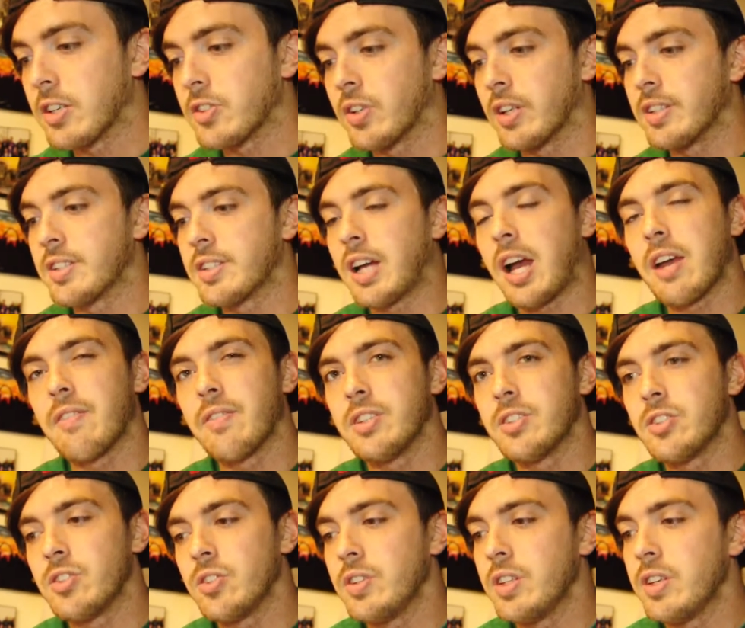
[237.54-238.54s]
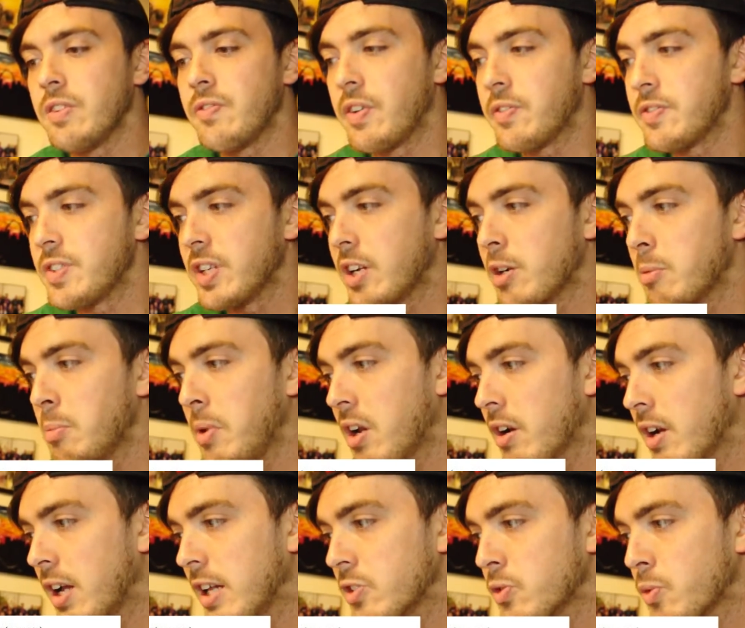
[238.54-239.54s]
So let's dive into the 1500 meter
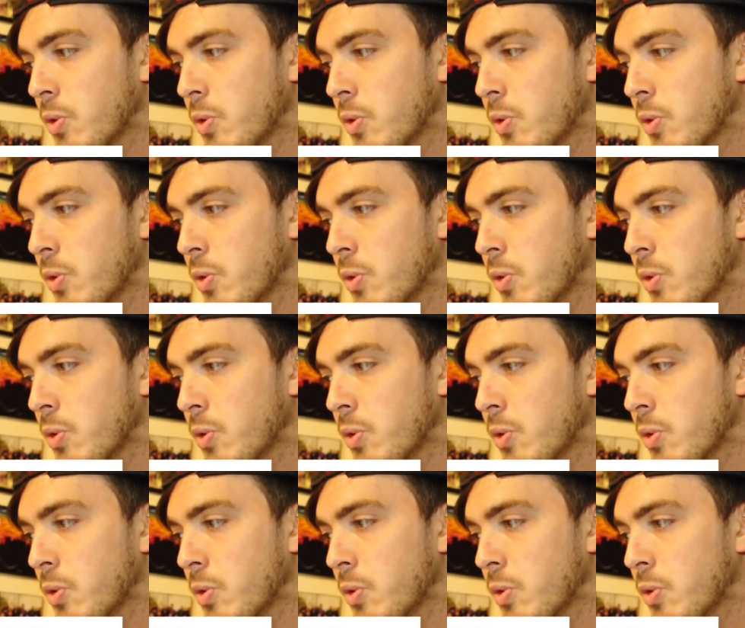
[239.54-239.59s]
at